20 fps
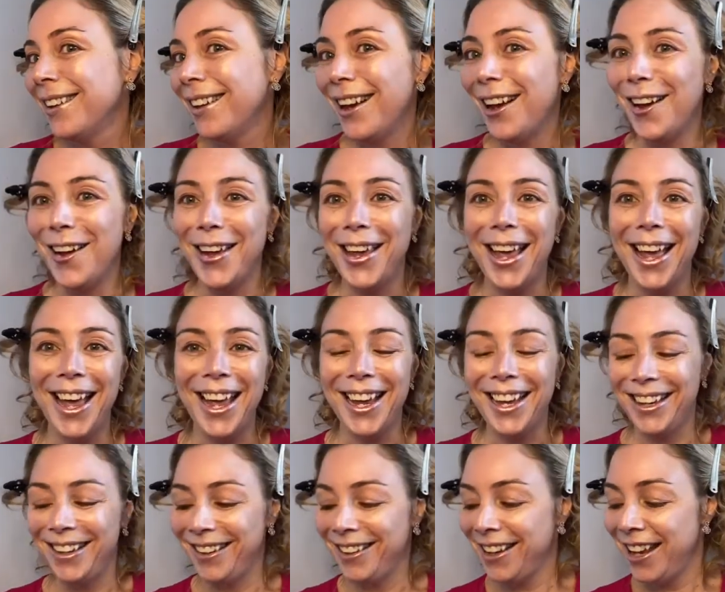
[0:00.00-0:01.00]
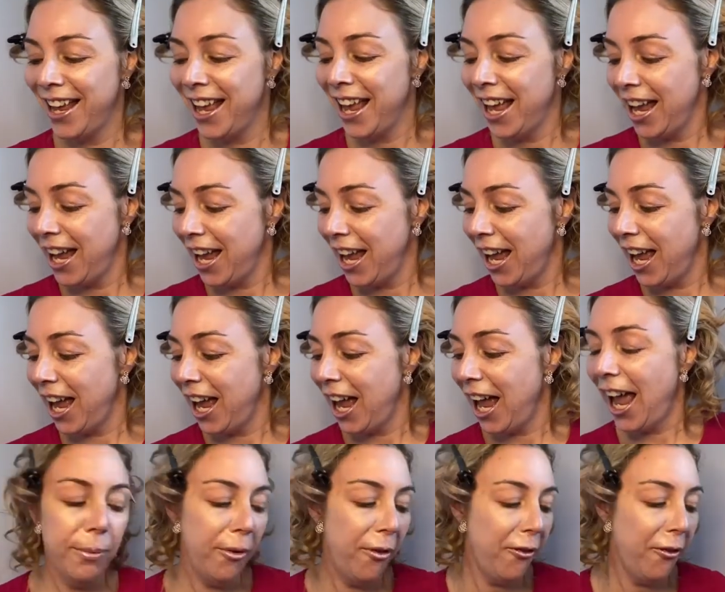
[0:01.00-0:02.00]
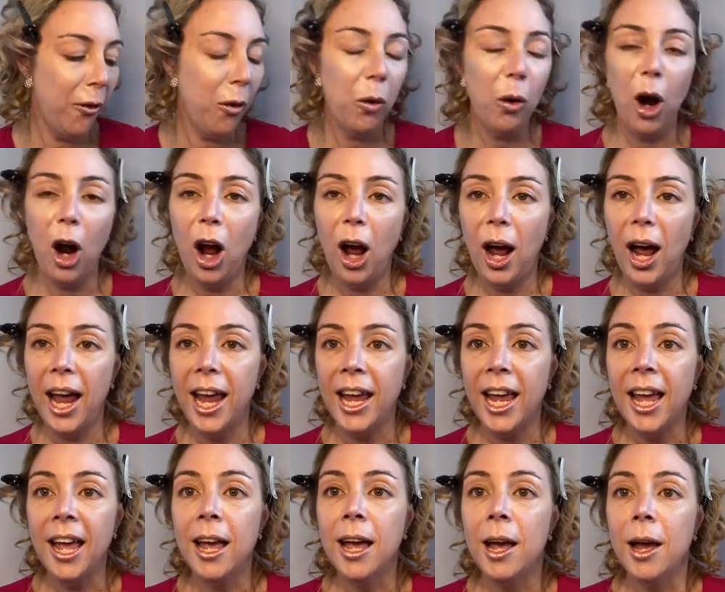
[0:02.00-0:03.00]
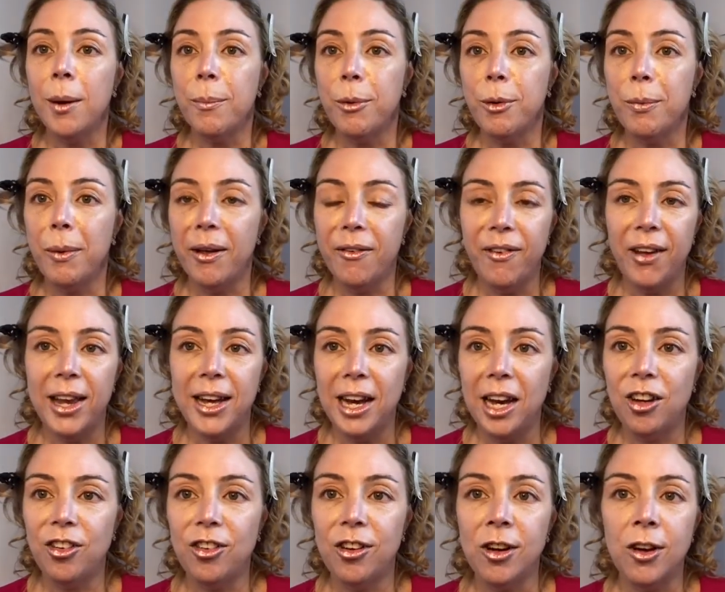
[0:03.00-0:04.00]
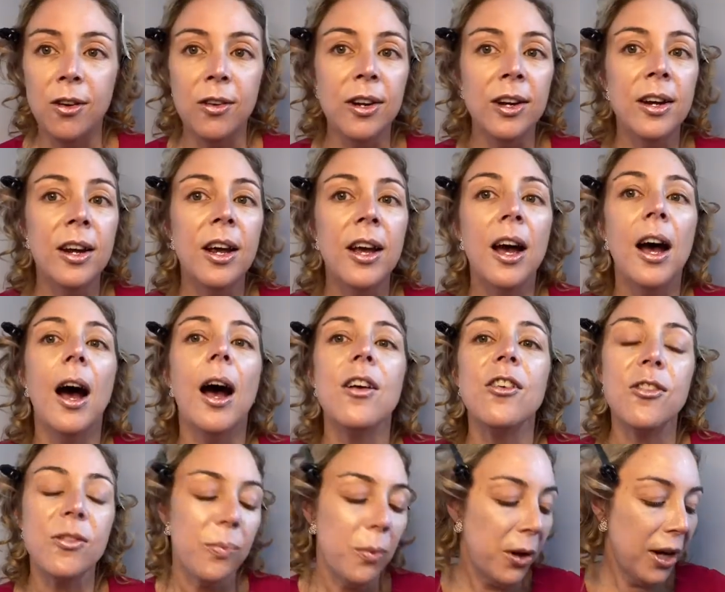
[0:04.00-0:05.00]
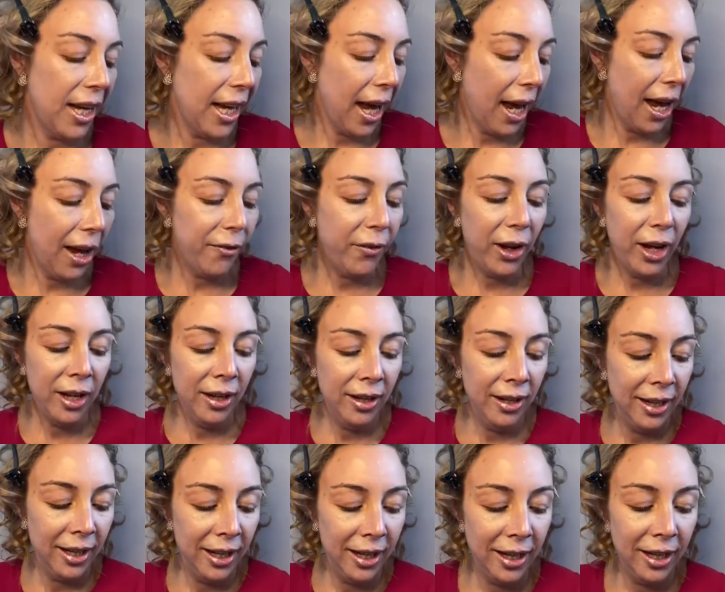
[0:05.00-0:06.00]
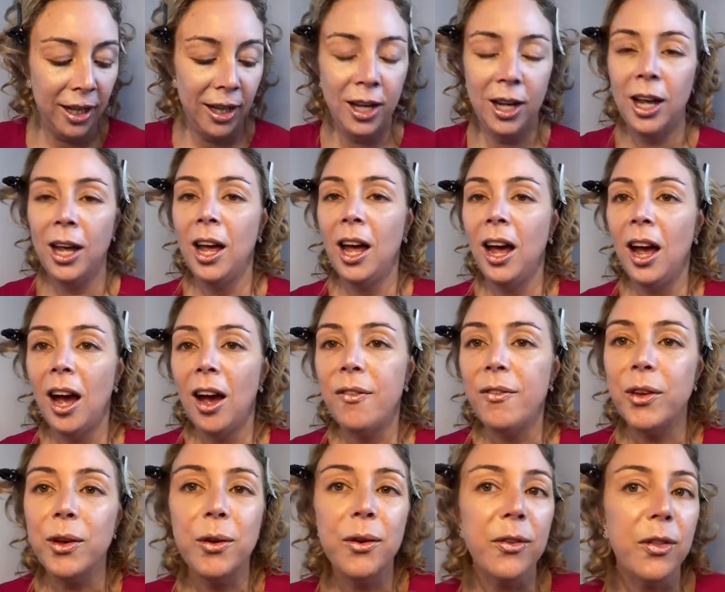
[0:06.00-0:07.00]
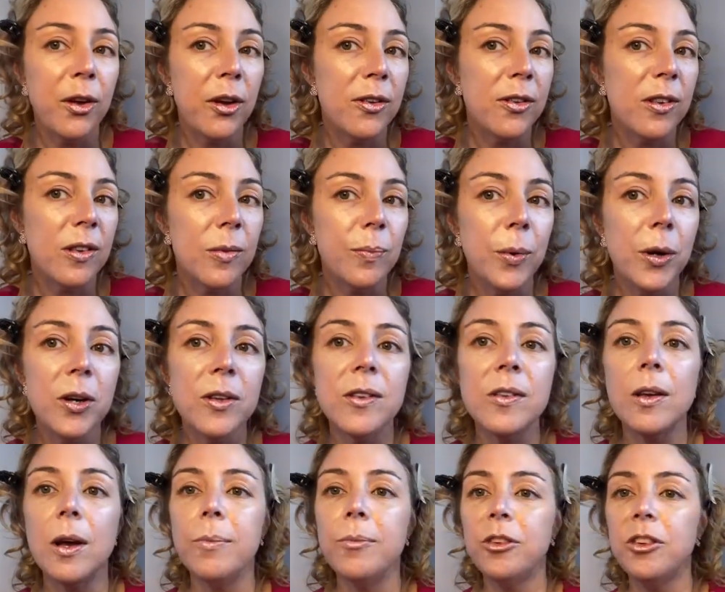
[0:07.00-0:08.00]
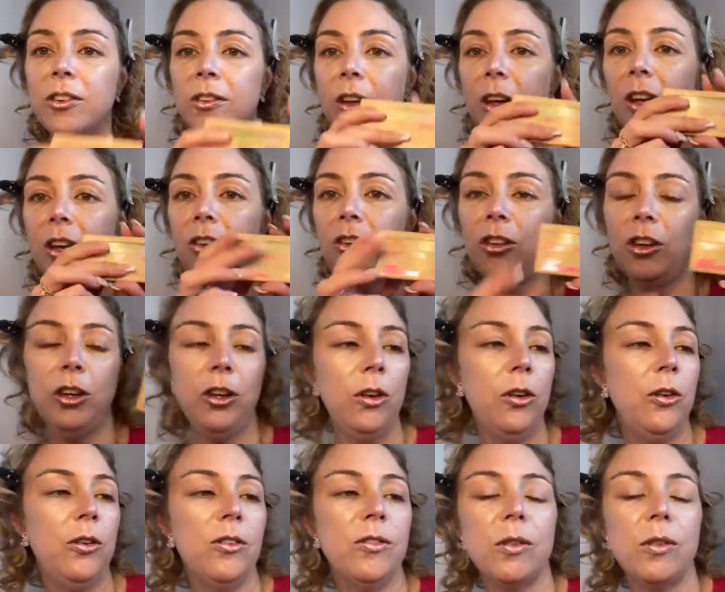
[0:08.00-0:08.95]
Okay. Before I put my foundation on, I just want to cover a few of those spots. So I'm just going to use the